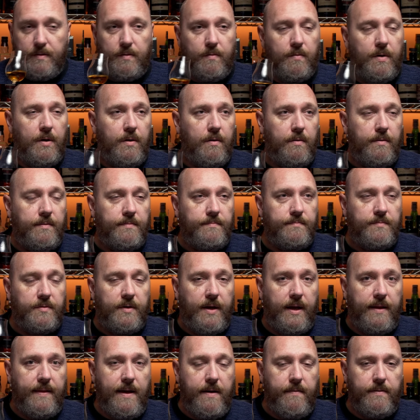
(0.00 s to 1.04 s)
Whoa.
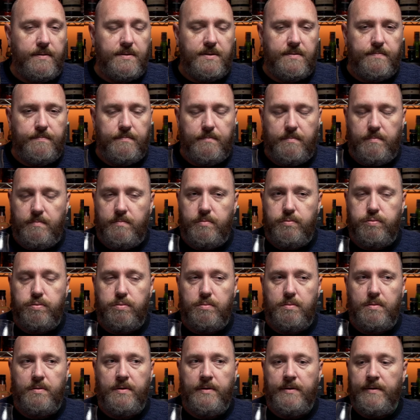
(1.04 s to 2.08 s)
Okay, that one's
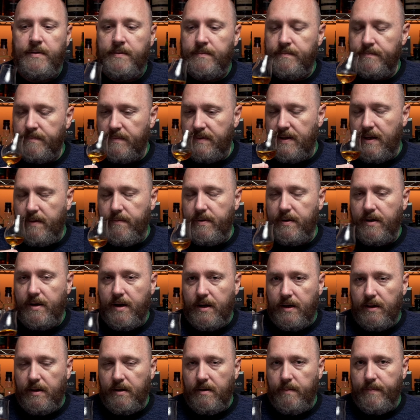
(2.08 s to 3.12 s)
That one got
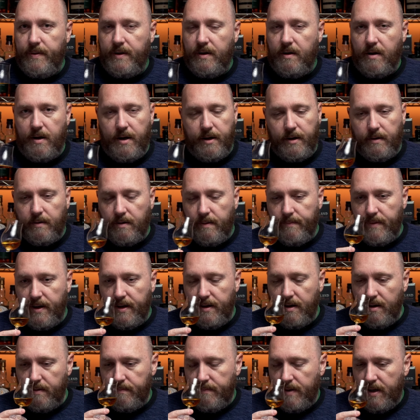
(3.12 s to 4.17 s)
a little bit hotter on
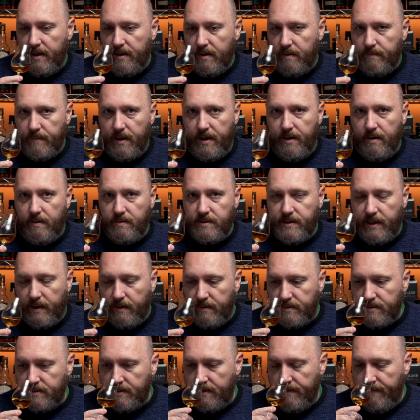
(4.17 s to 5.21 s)
my nose
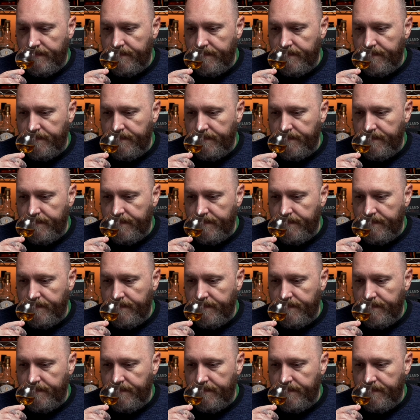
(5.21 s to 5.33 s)
hairs.